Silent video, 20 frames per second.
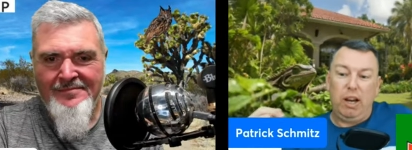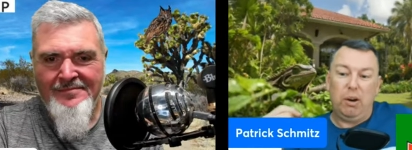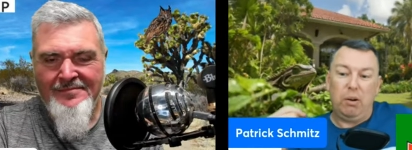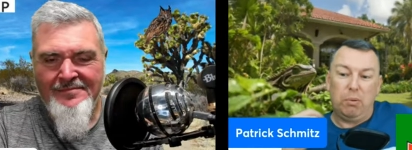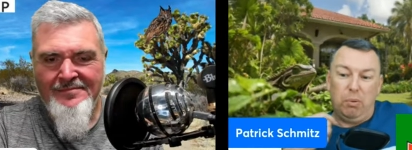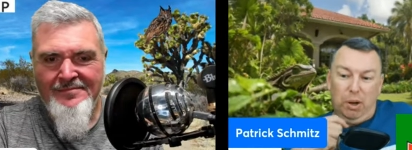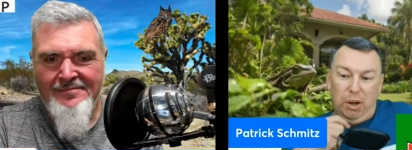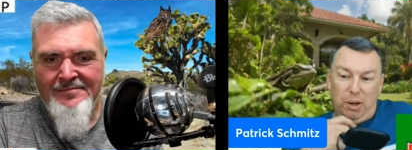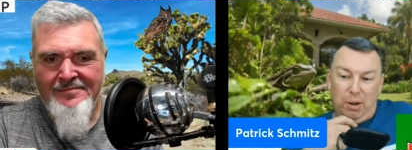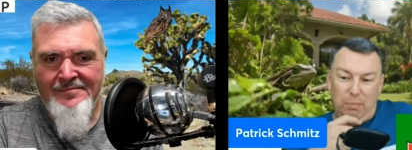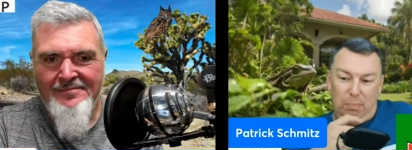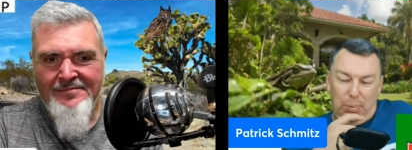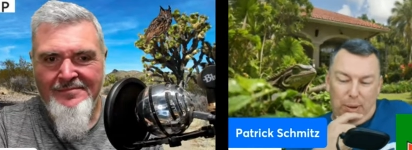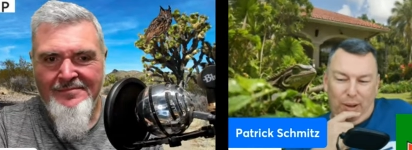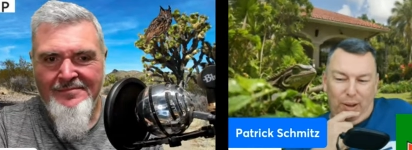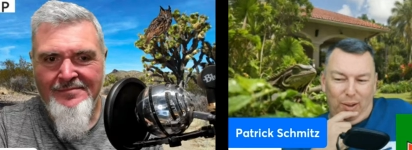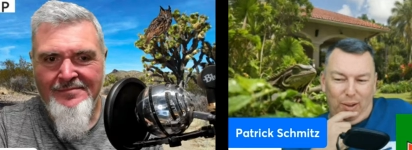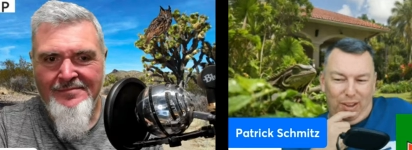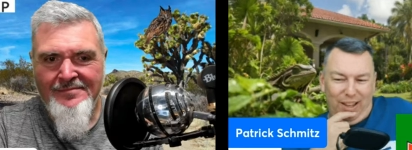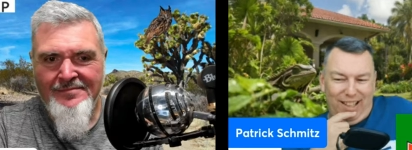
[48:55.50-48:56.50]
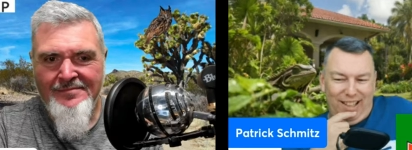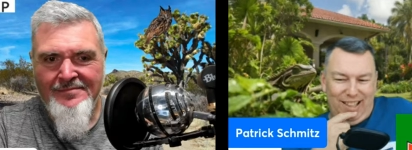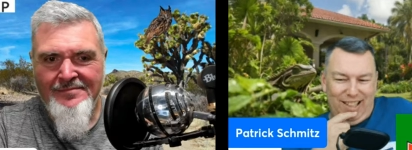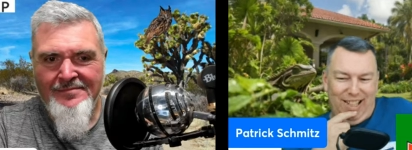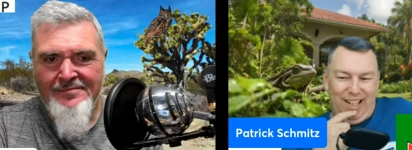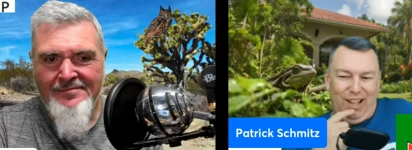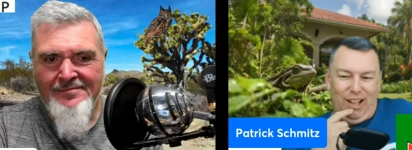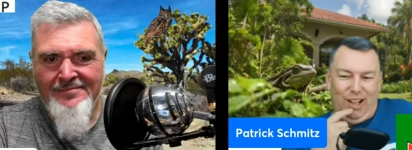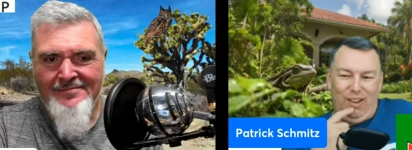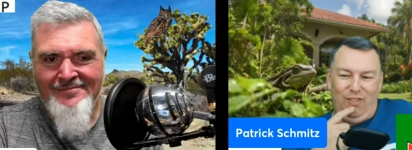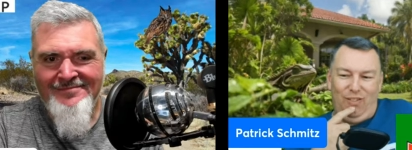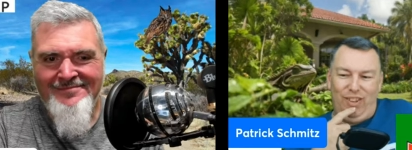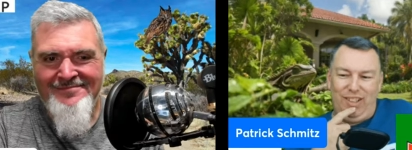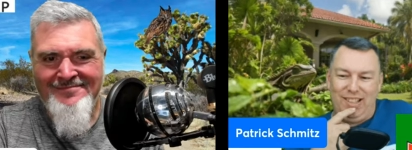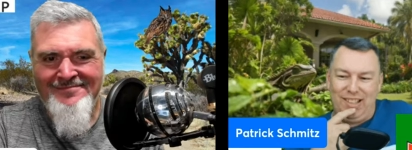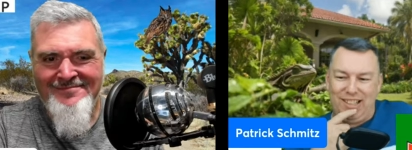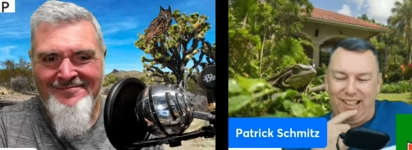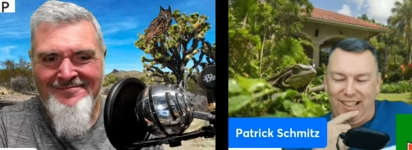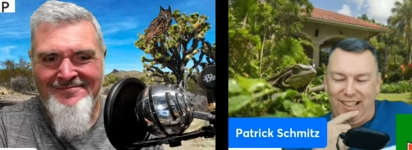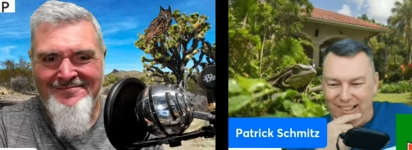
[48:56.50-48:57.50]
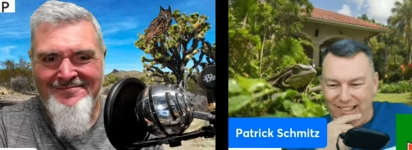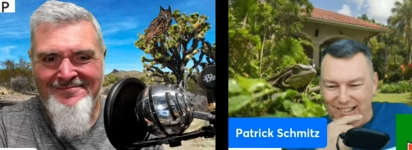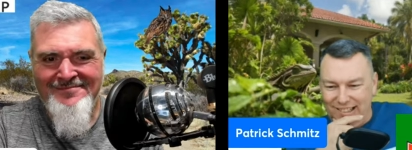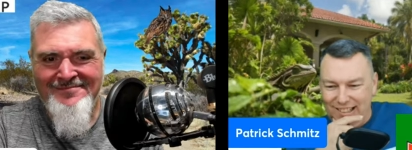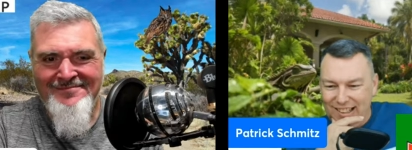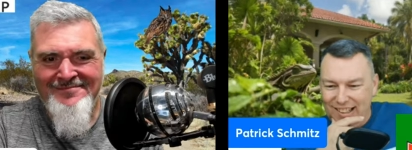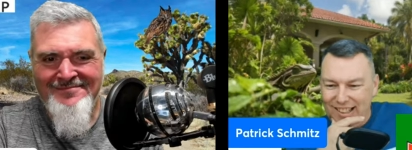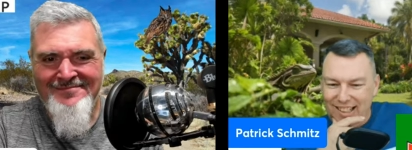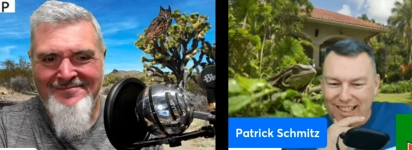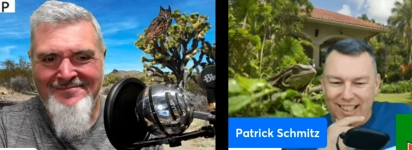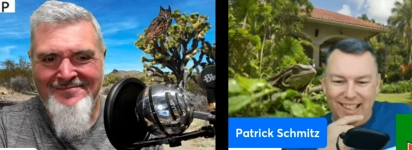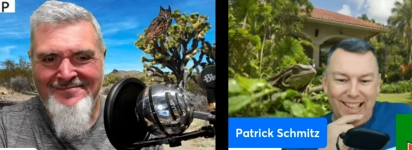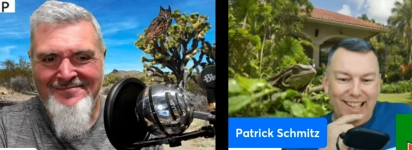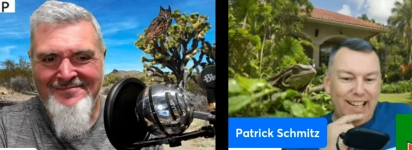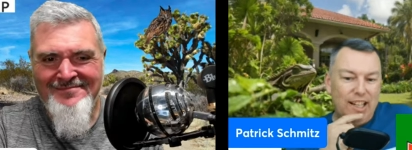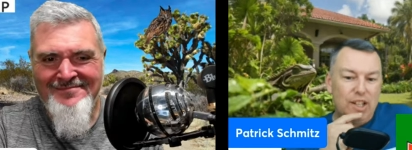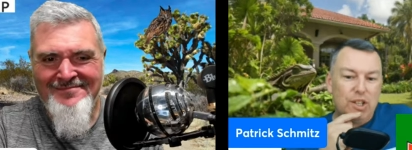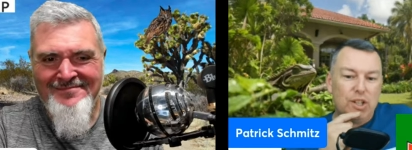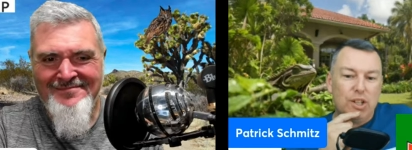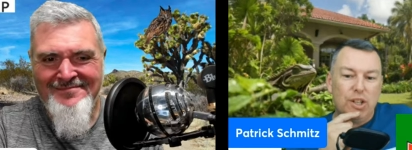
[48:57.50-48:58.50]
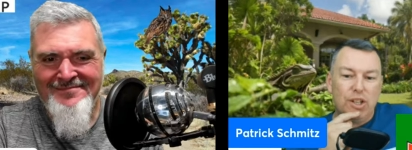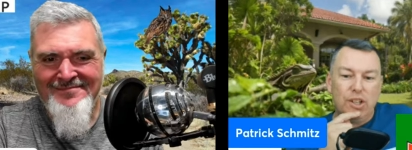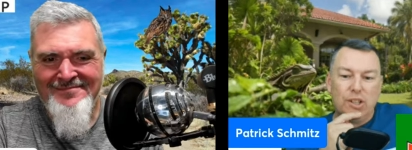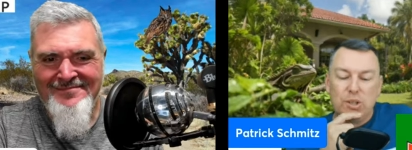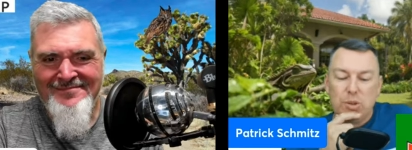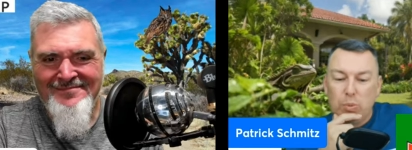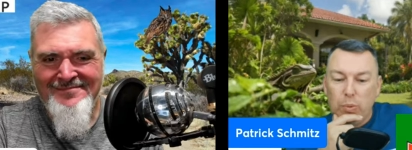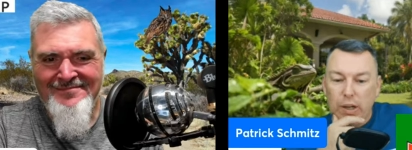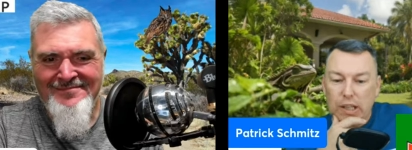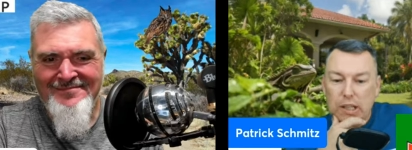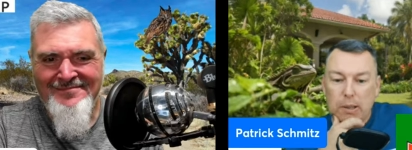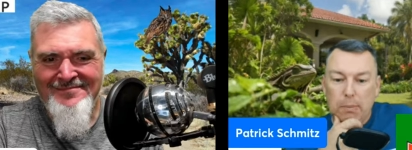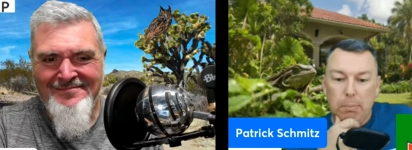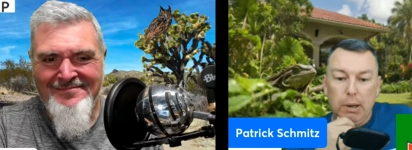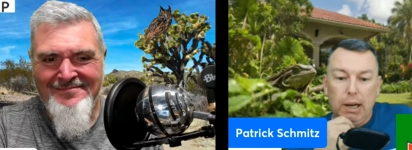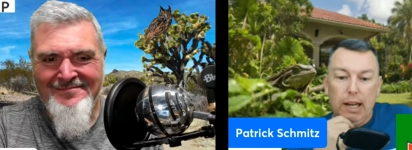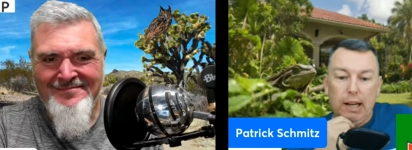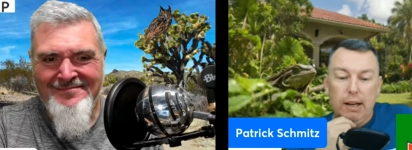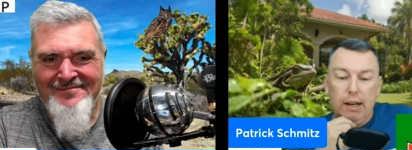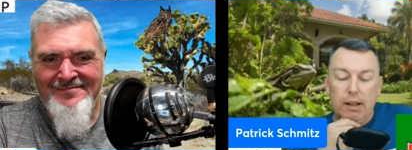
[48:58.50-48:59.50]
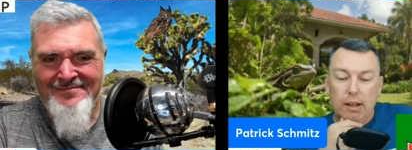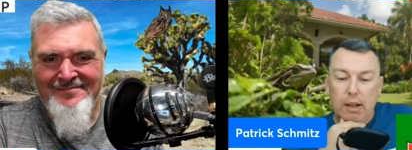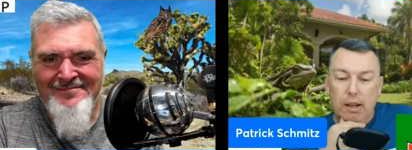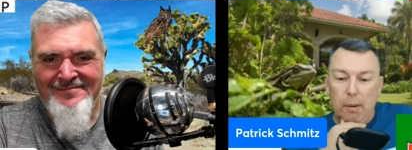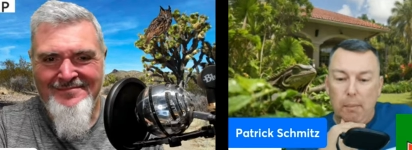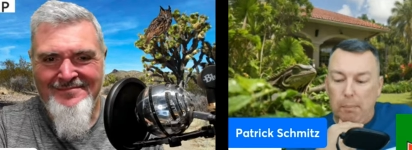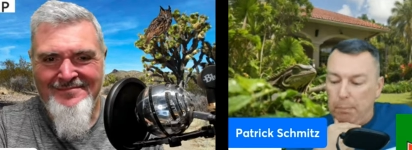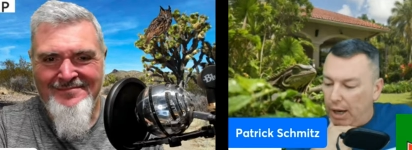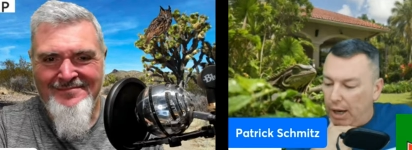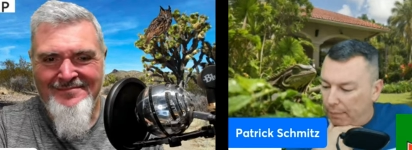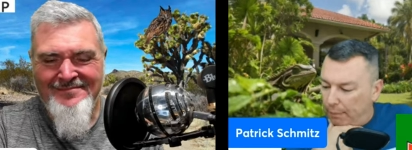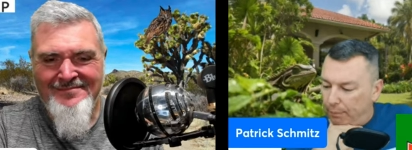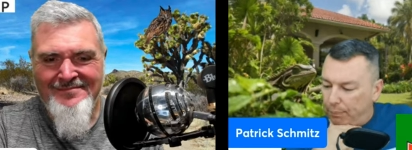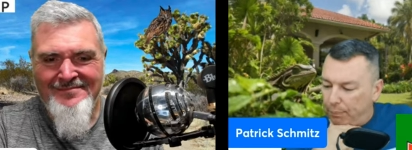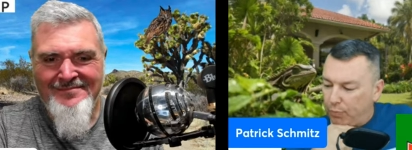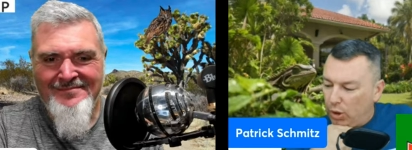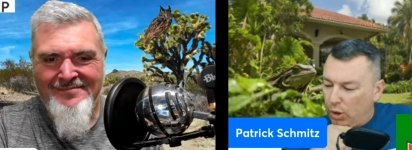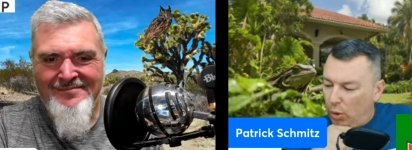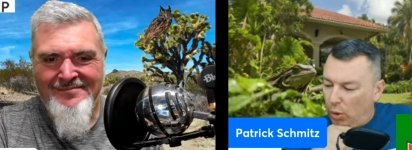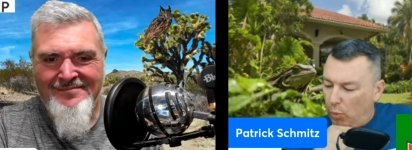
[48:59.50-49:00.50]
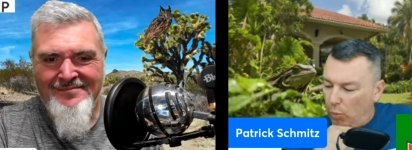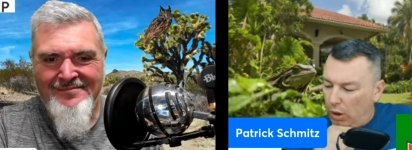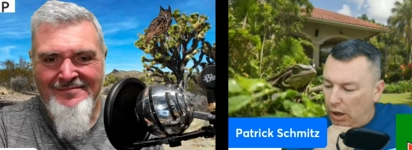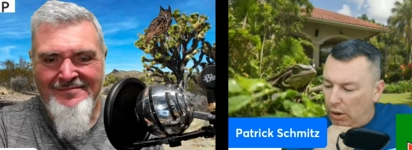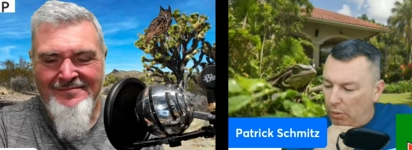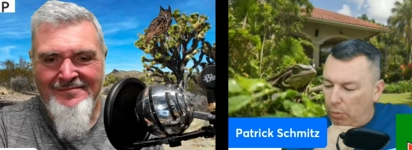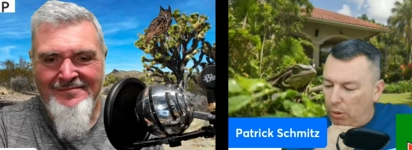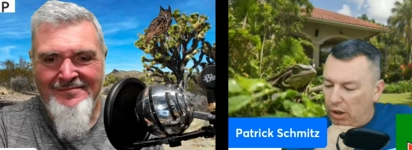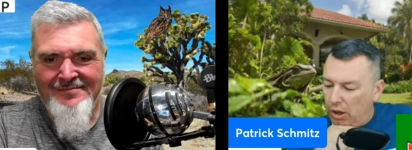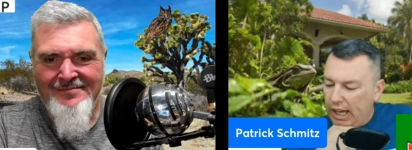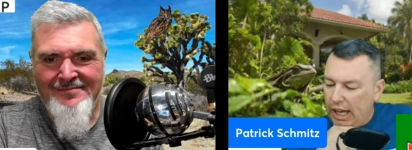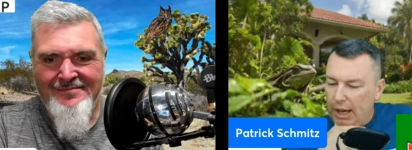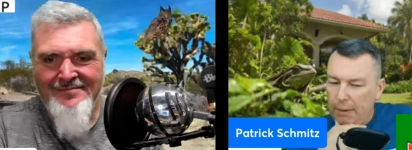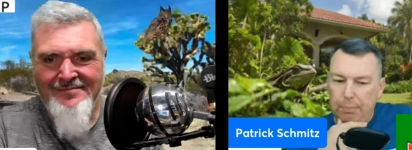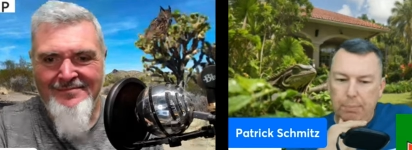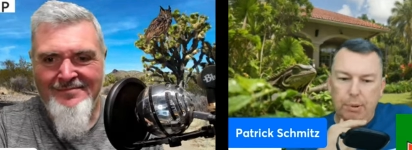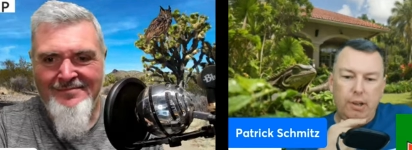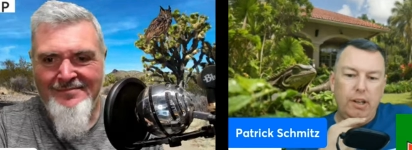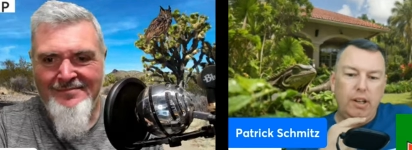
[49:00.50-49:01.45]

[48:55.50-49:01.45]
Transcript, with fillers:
Speaker 1: run, Bill, and then all of a sudden it just went to pot. But what will happen